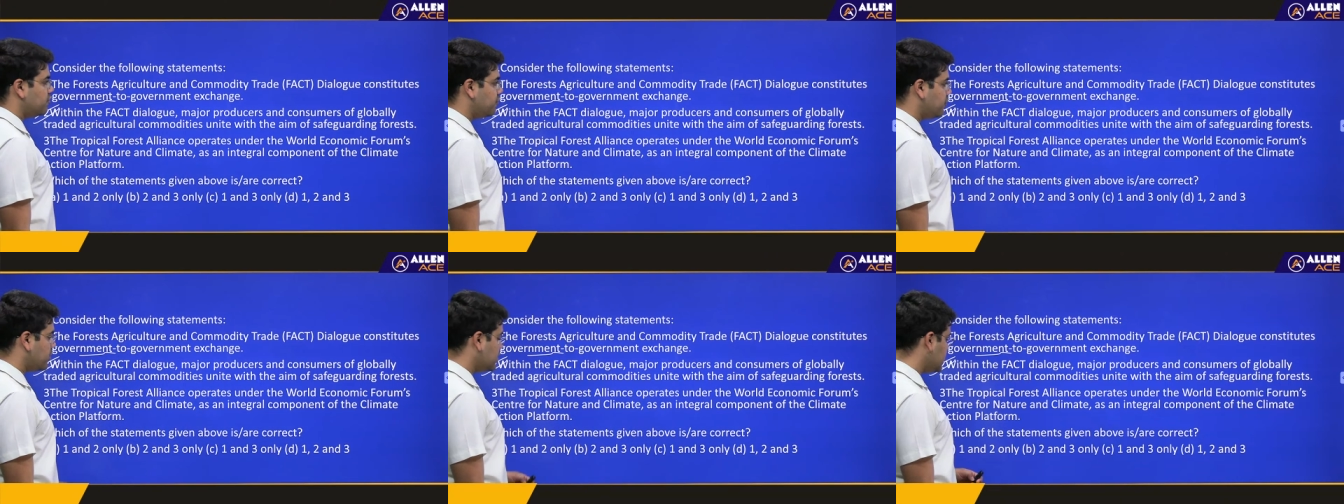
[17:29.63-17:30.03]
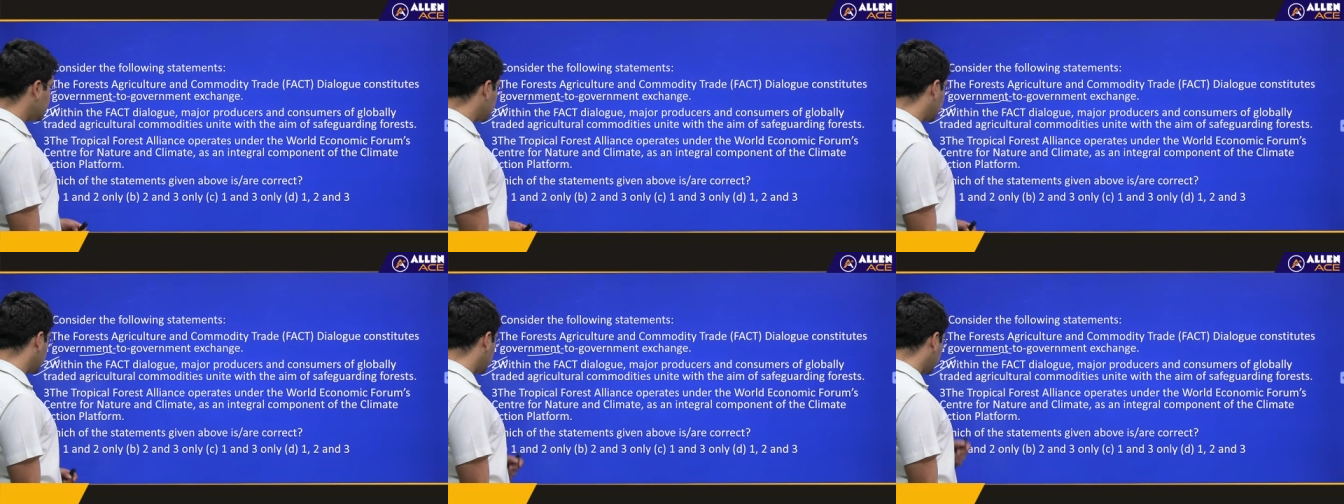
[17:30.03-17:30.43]
World
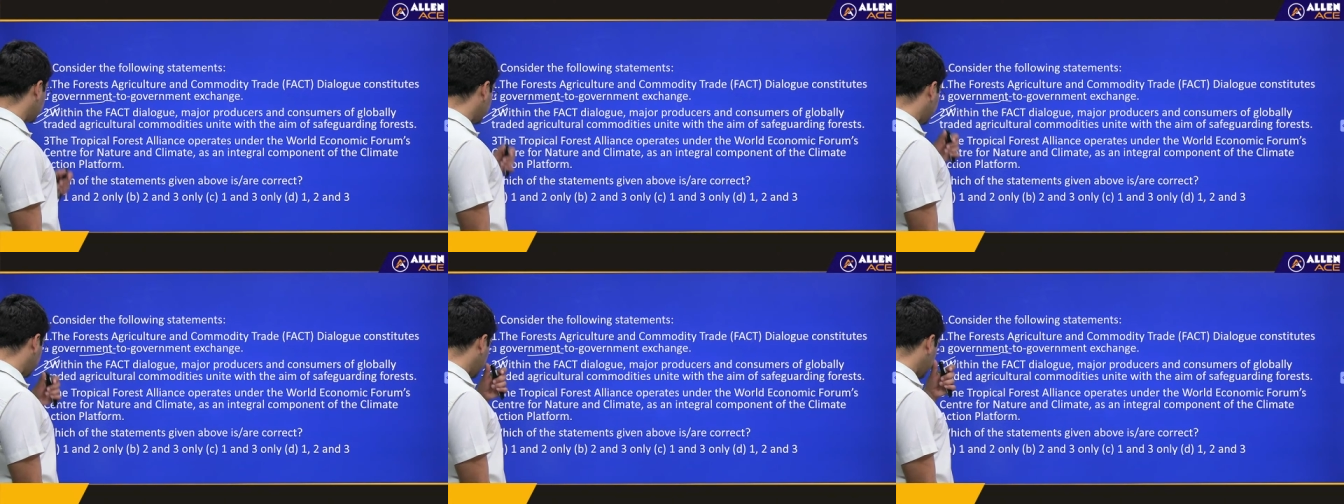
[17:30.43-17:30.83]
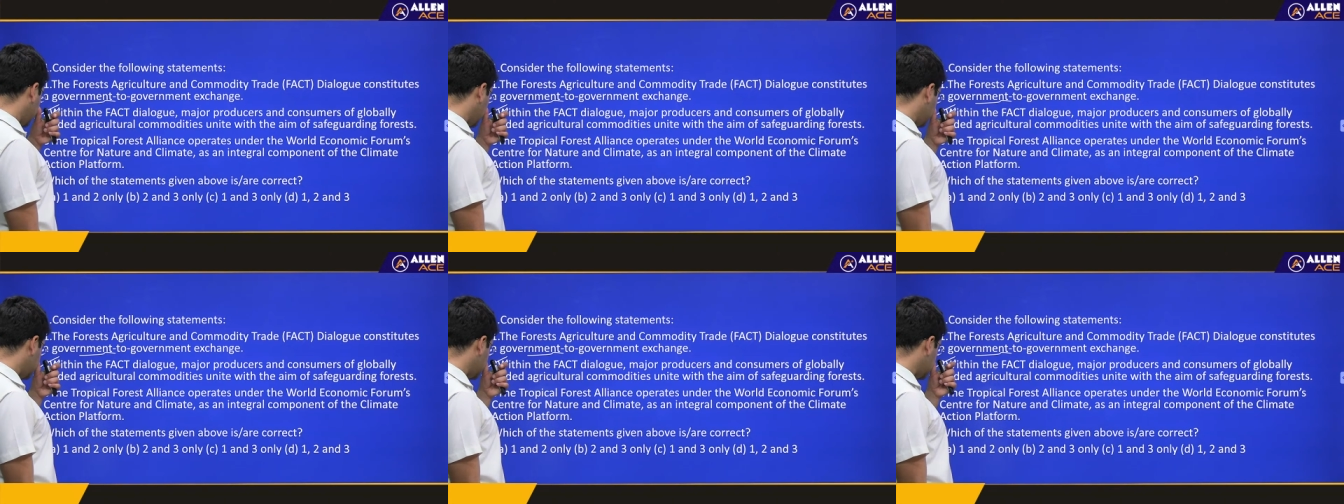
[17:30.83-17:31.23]
Economic
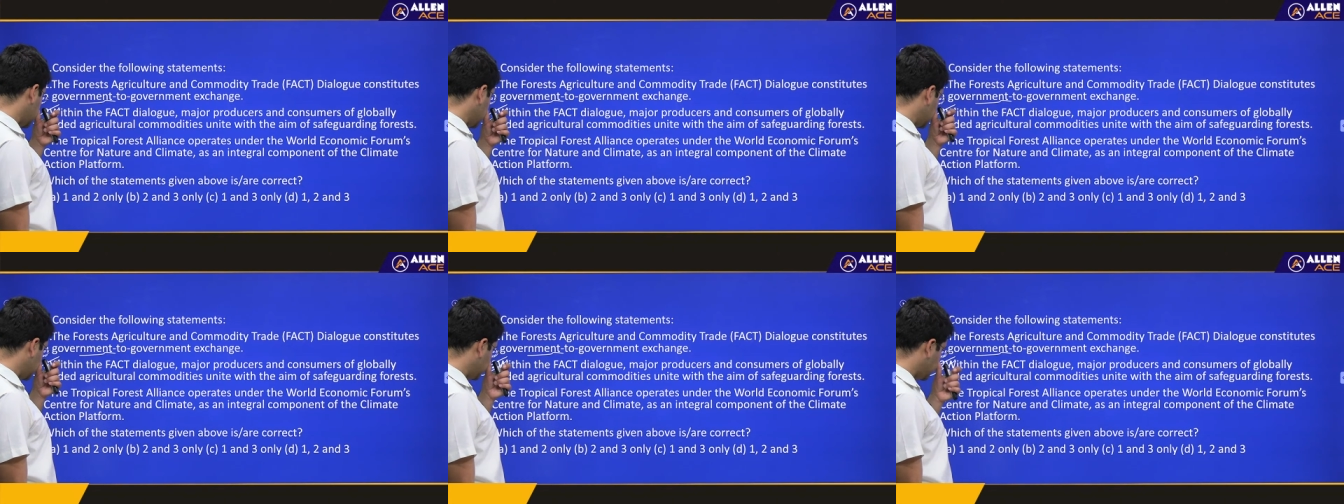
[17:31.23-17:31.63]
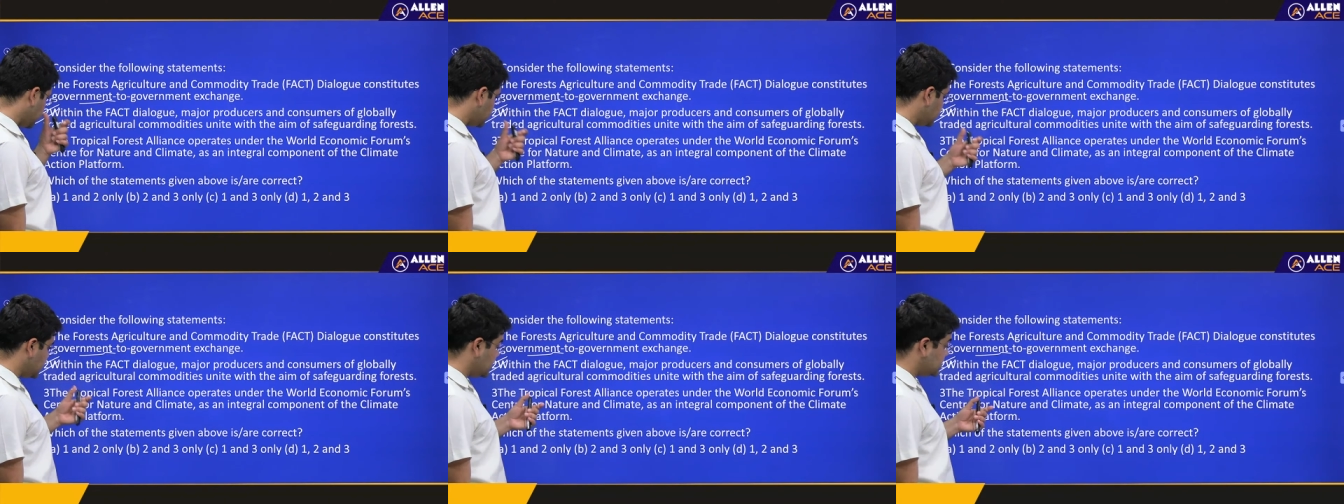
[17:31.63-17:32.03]
Forum Center for
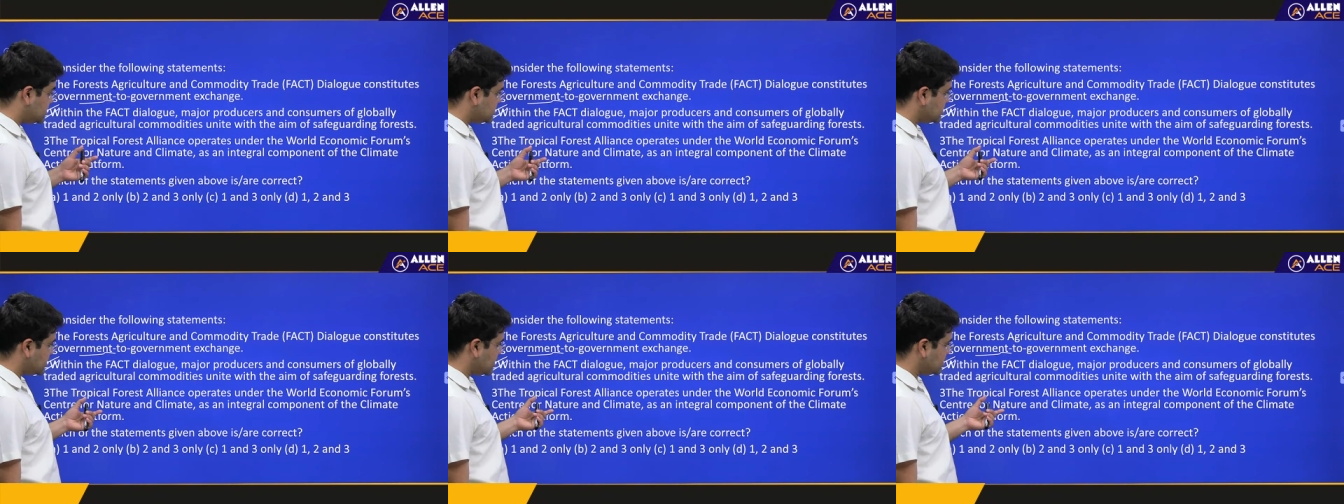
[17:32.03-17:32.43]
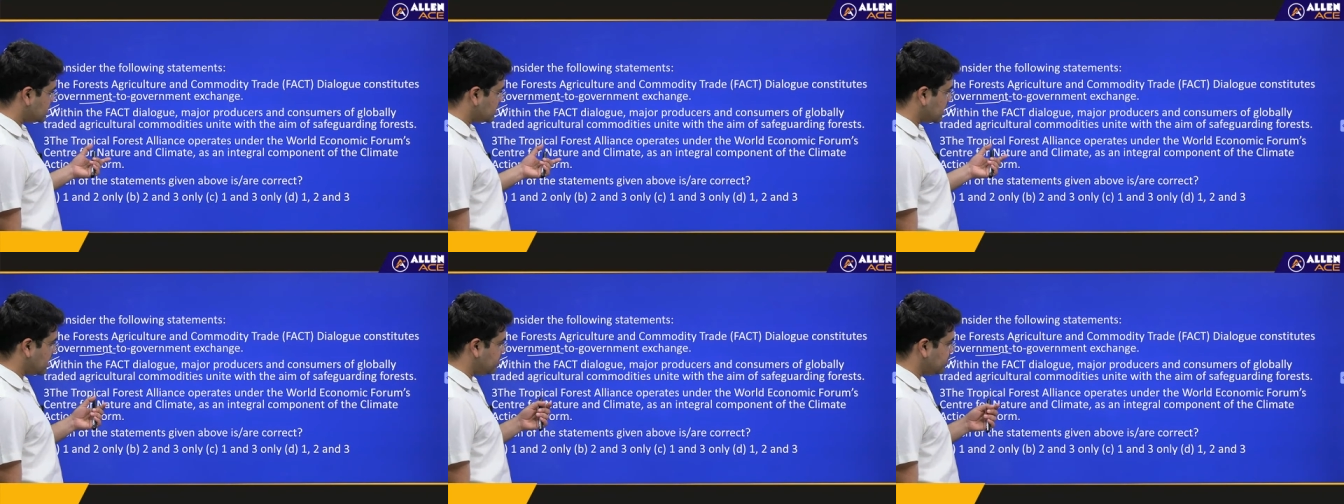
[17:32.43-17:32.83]
Nature and
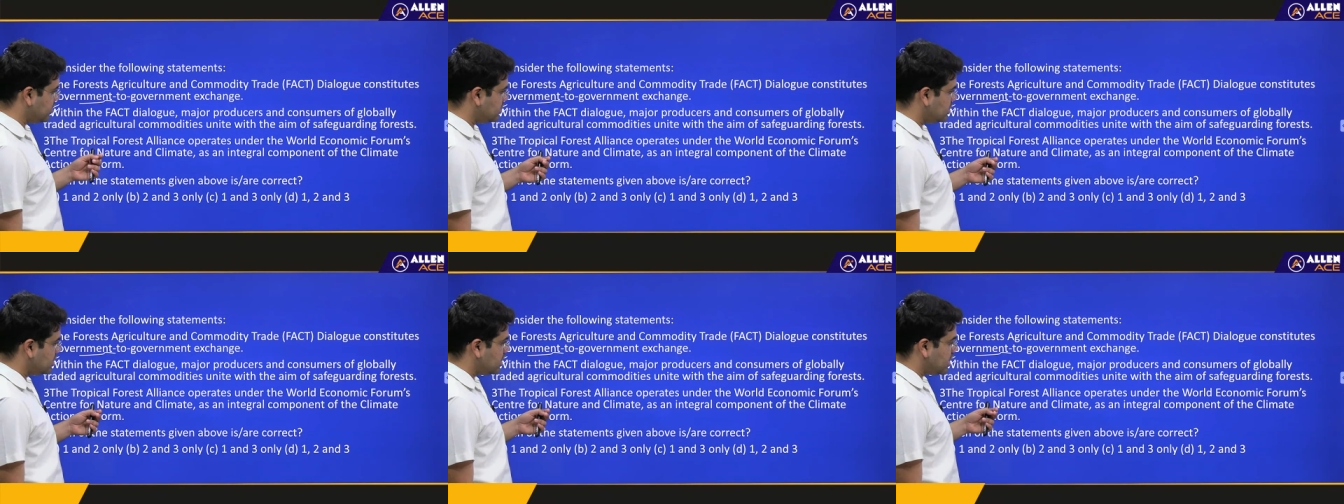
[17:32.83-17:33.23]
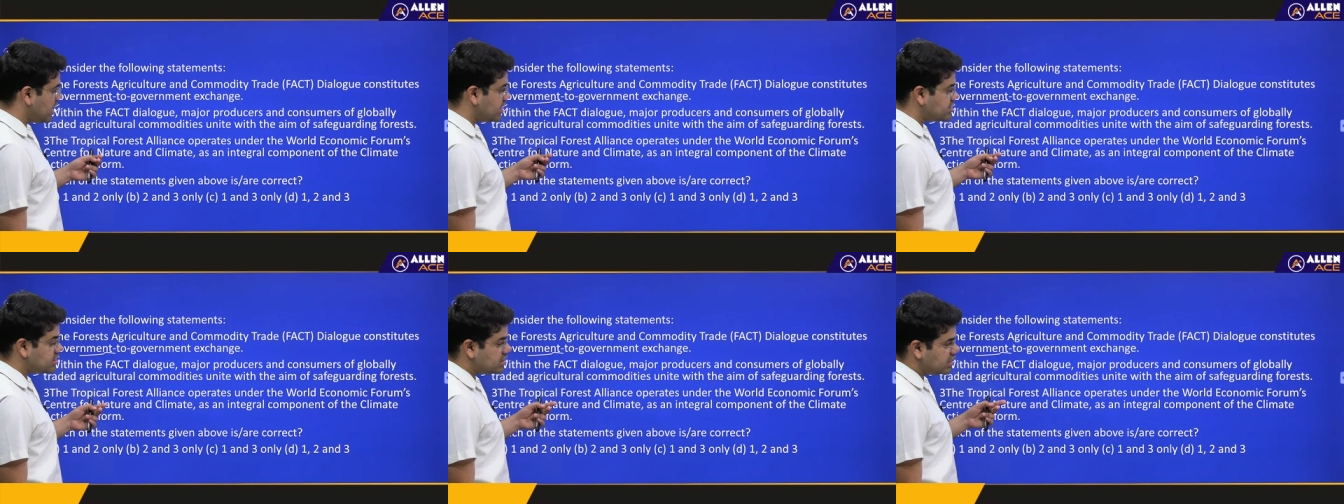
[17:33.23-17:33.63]
Climate
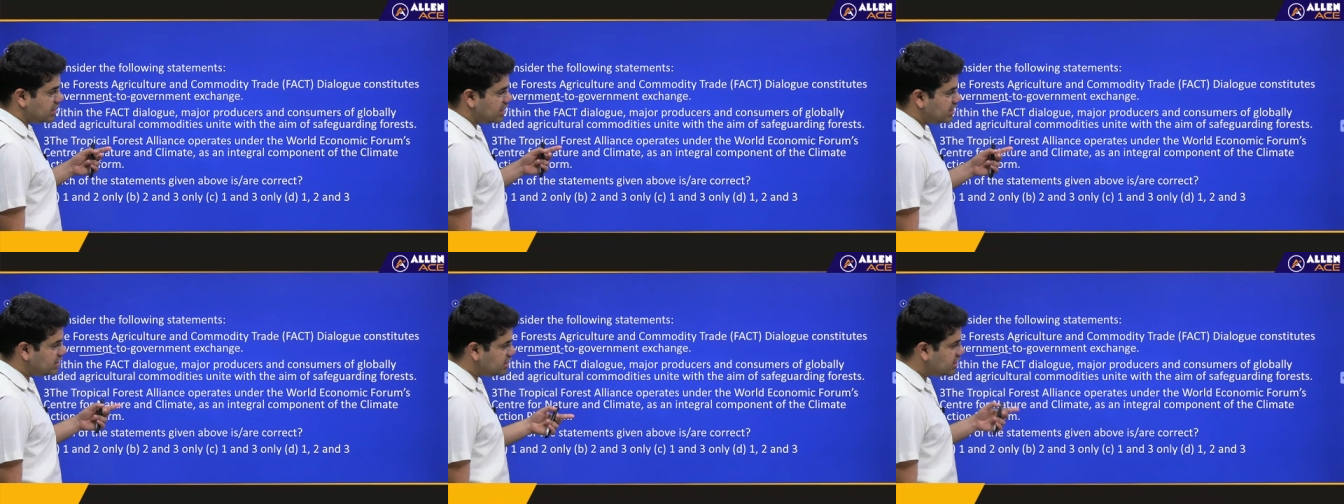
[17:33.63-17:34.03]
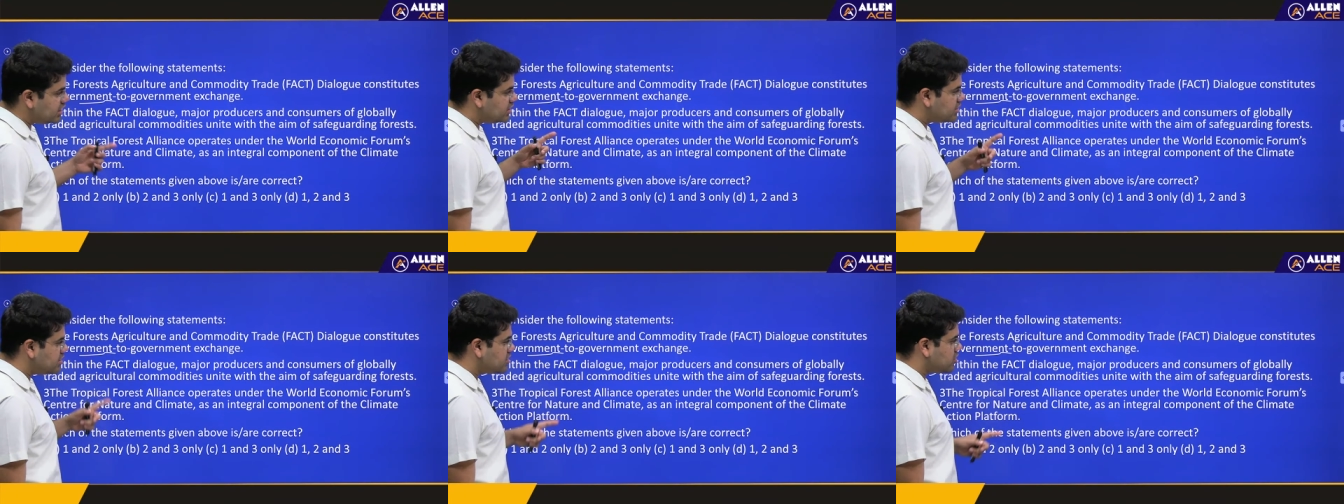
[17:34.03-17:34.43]
as an
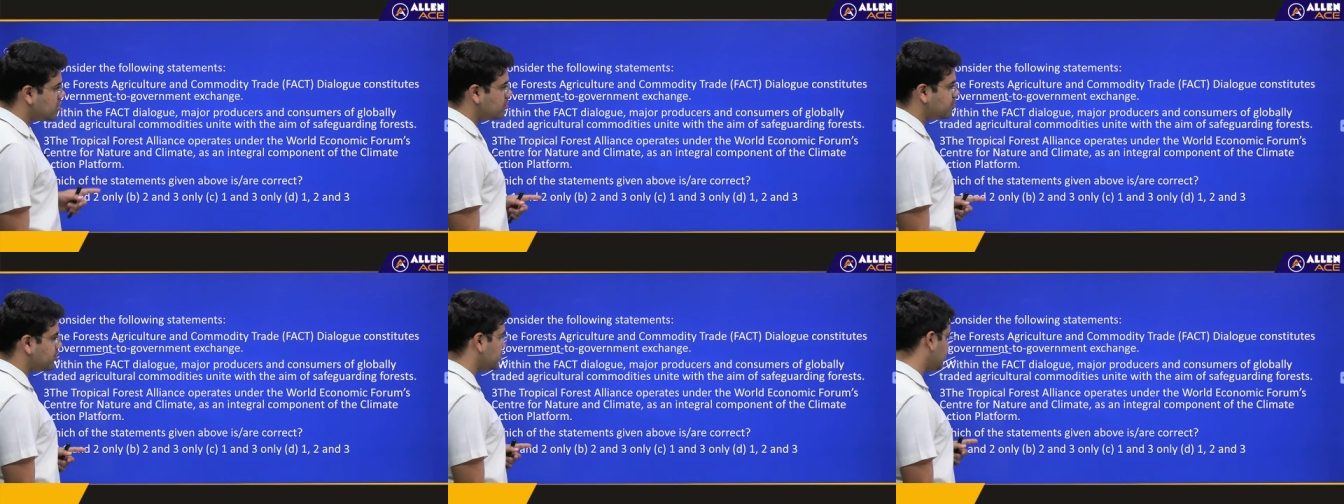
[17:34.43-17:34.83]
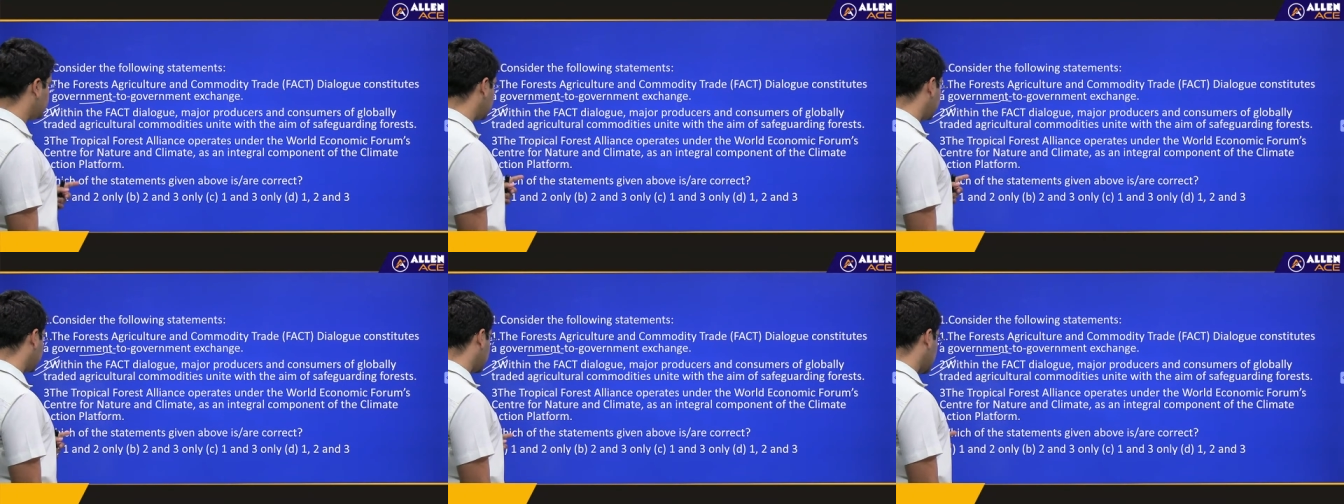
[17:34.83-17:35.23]
integral component
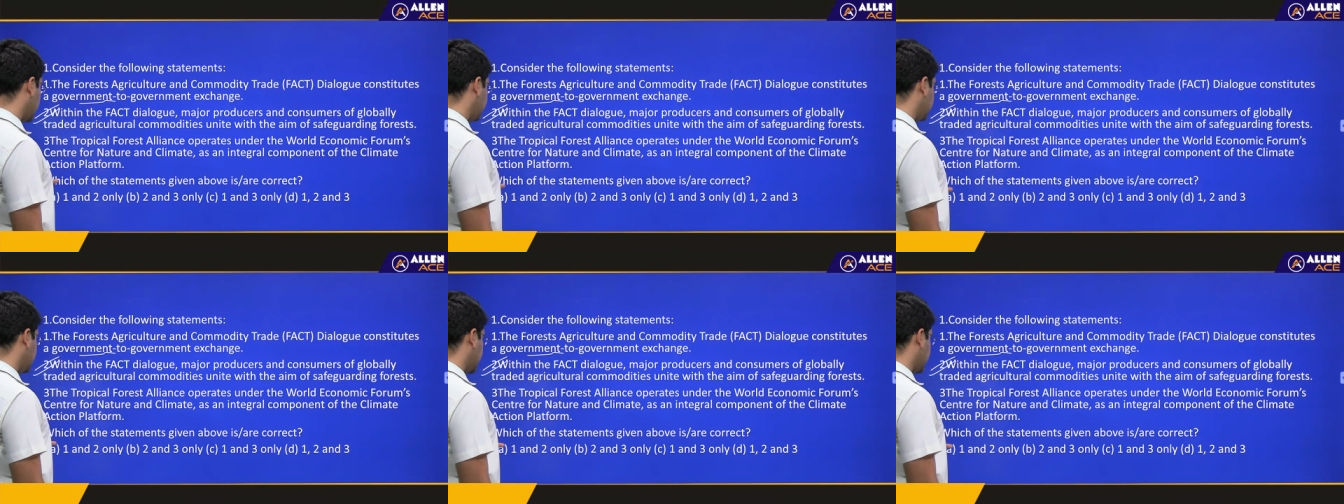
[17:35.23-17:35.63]
of Climate